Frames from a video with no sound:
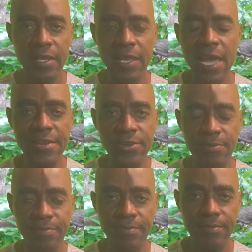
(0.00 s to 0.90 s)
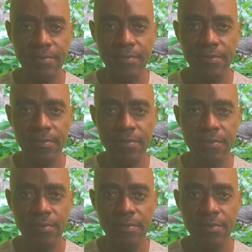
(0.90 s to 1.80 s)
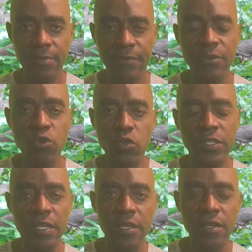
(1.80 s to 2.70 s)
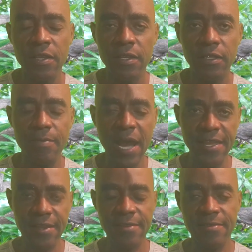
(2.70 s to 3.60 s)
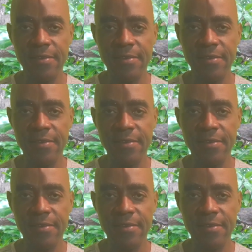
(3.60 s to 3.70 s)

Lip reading: line up to use the bike.